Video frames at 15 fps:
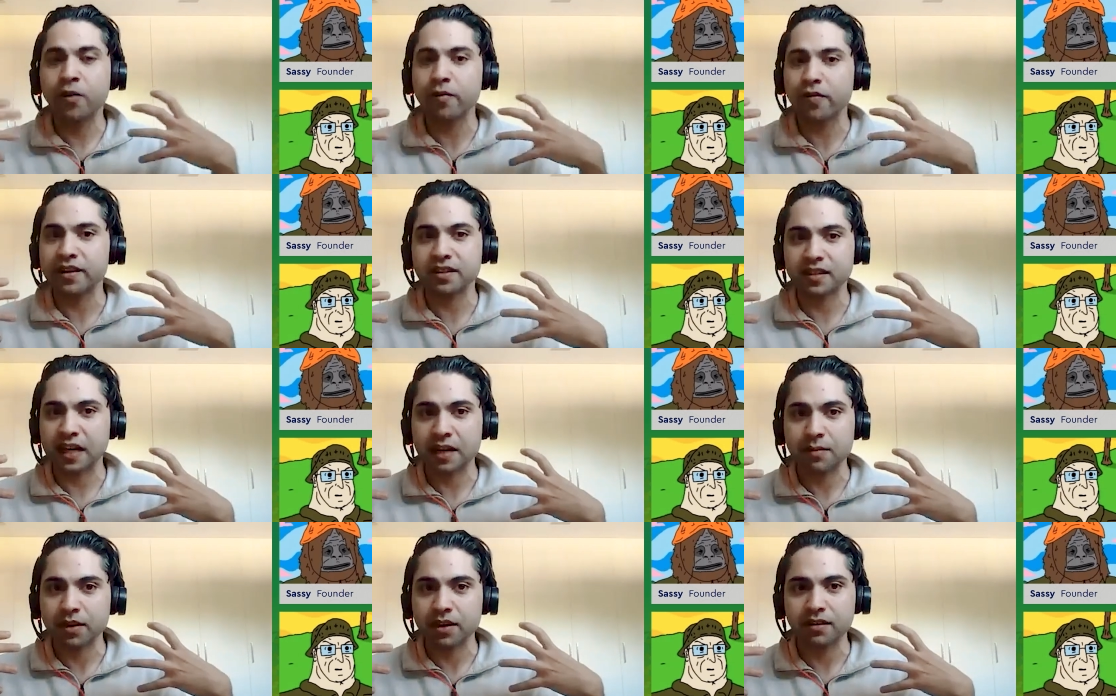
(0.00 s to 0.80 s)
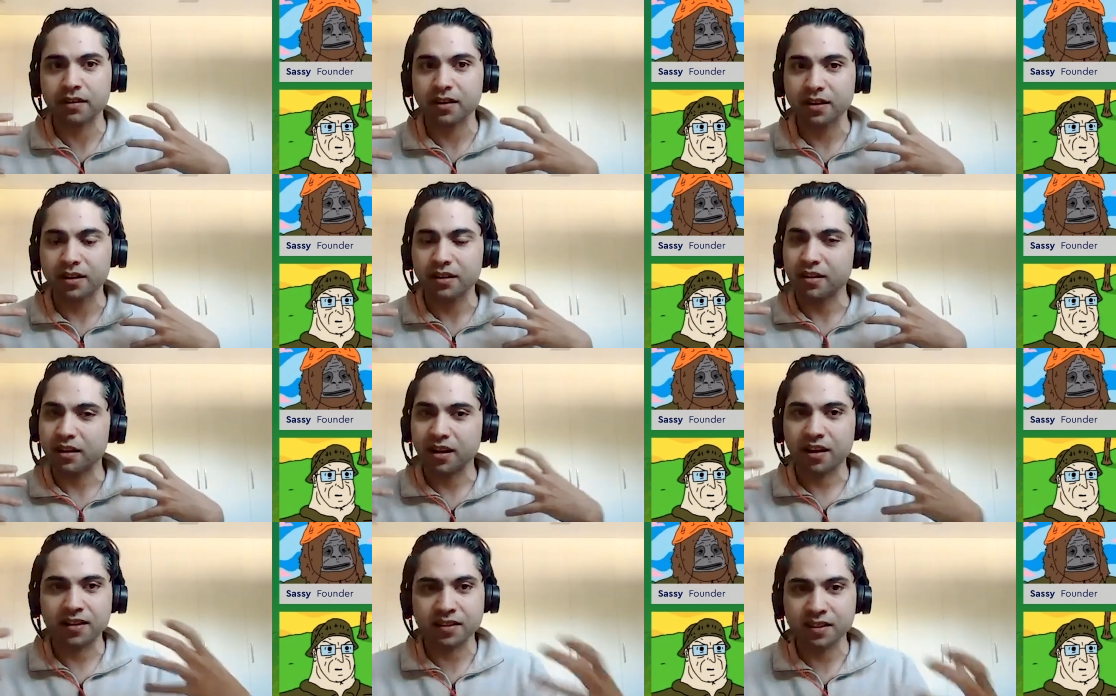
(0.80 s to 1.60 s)
Speaker 1: our form of entertainment
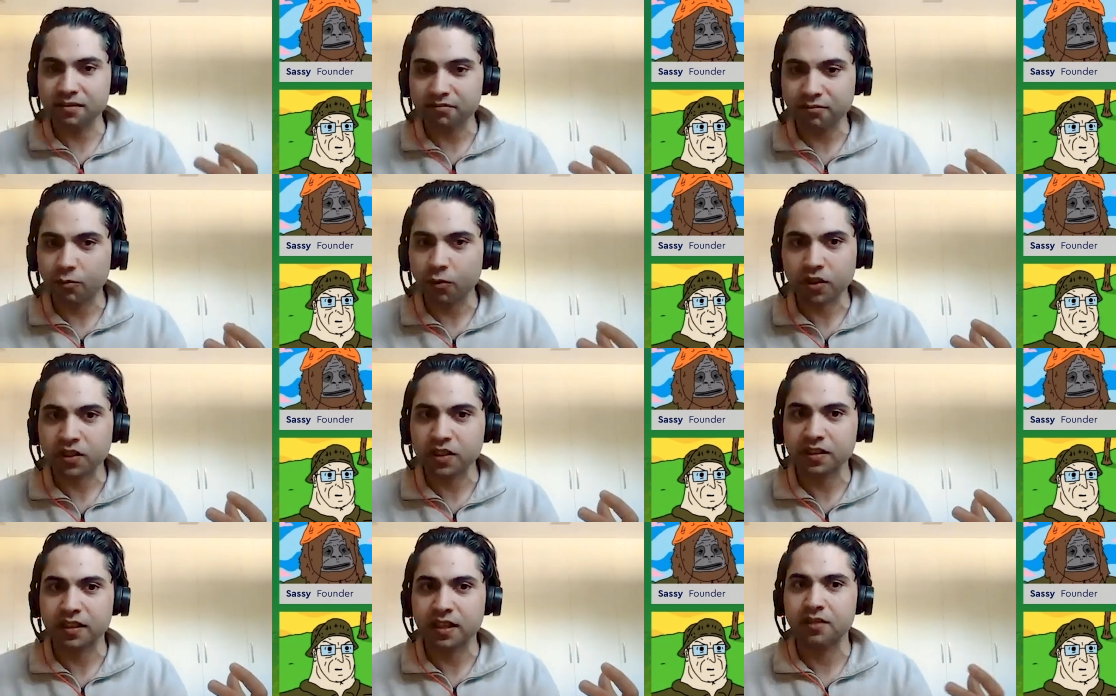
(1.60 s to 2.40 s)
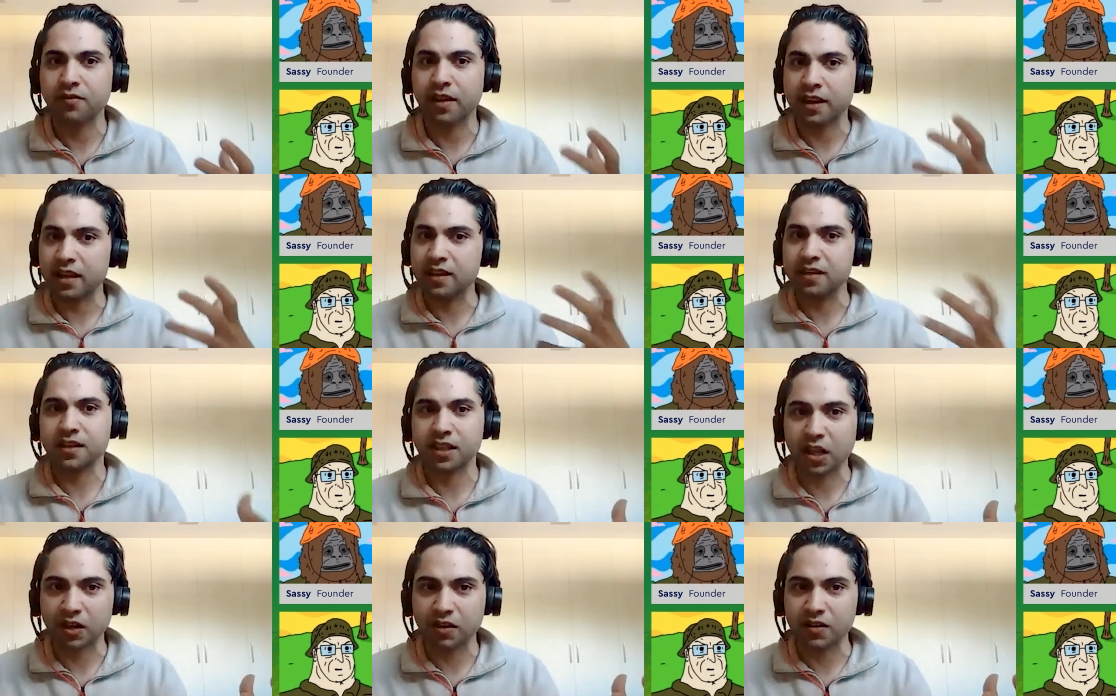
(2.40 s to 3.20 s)
isn't watching TV,
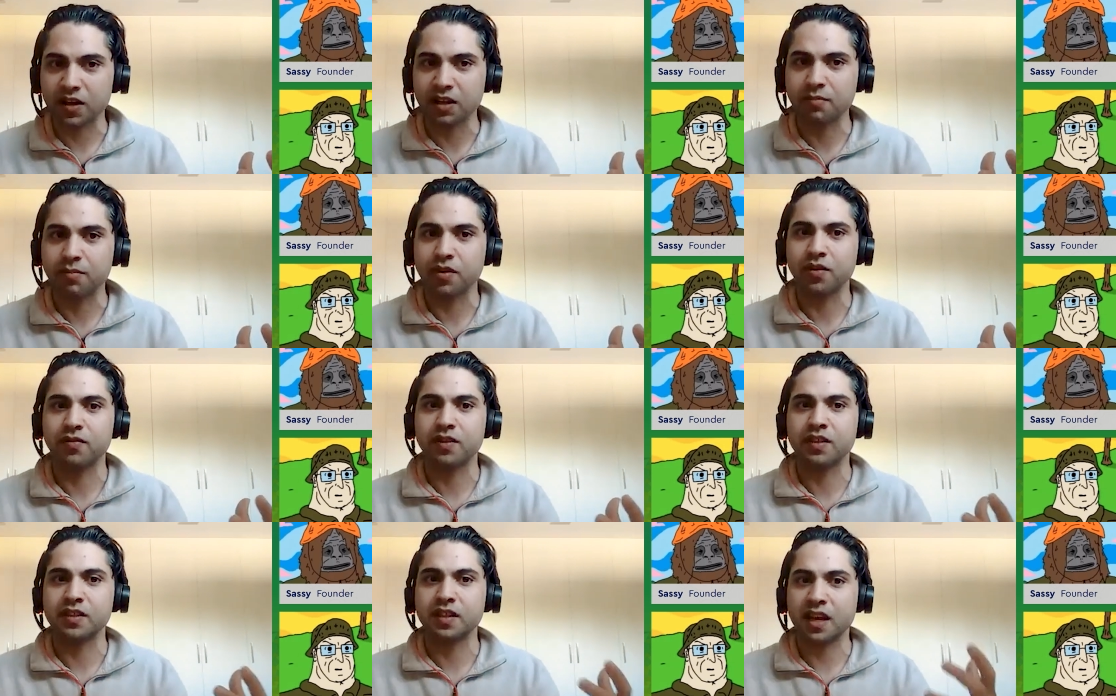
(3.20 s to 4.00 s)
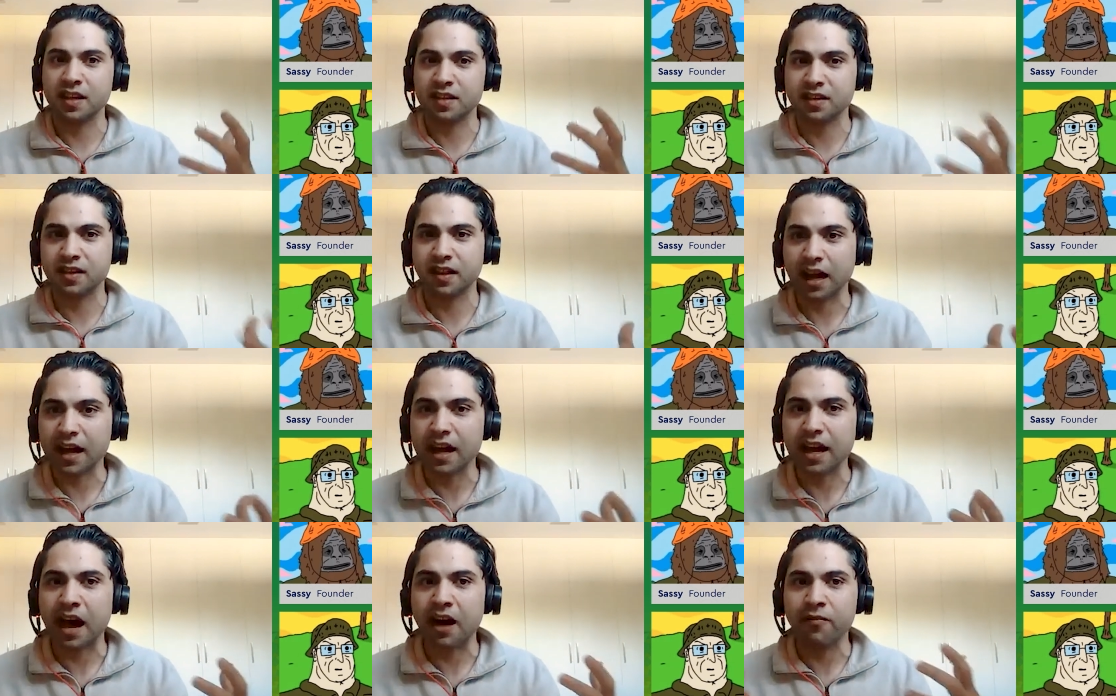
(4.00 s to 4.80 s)
isn't going to the movies,
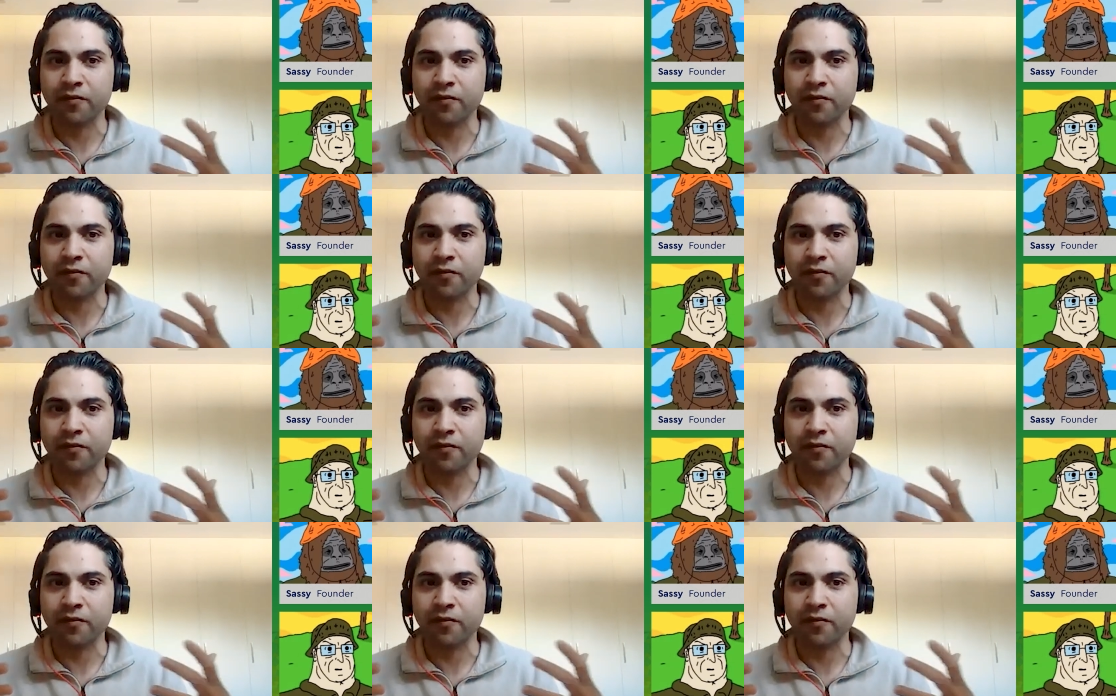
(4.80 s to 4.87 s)
isn't that